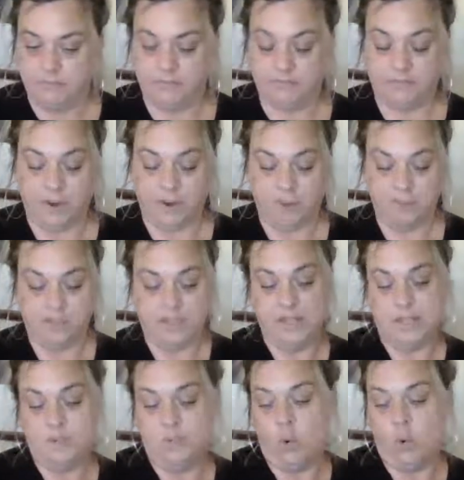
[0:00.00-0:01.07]
from
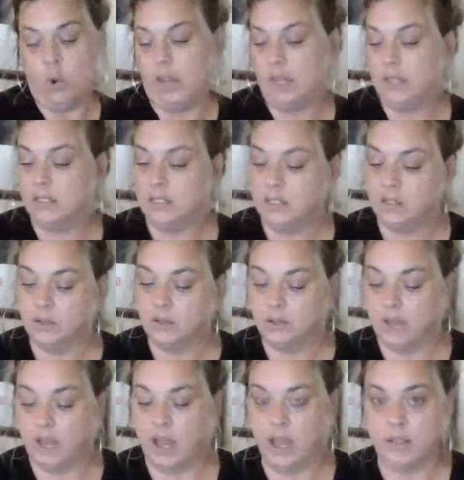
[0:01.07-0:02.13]
this point till
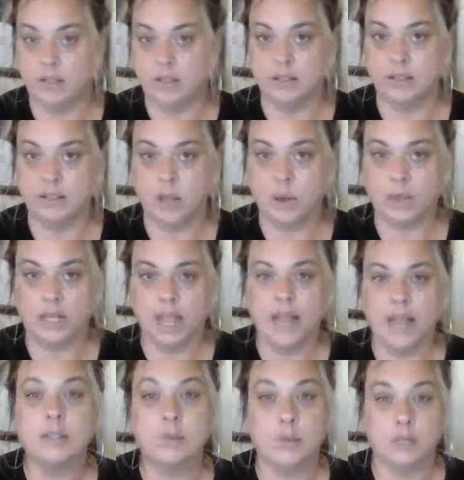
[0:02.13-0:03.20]
the end of the
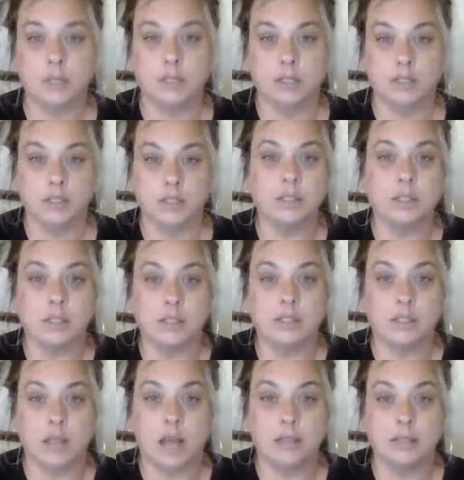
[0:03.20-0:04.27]
zodiacs. We're going to just
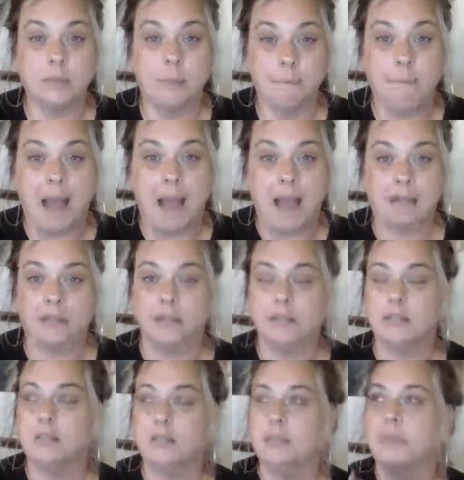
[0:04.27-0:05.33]
discuss
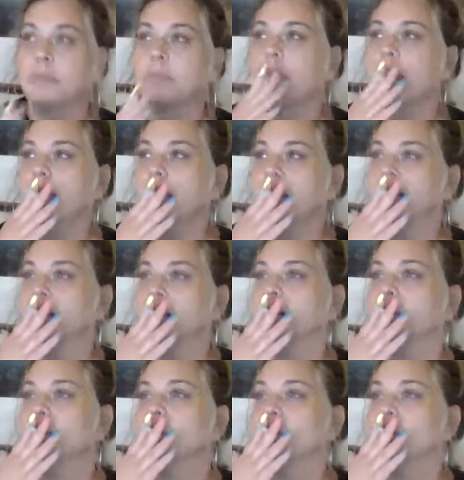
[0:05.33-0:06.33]
balance. And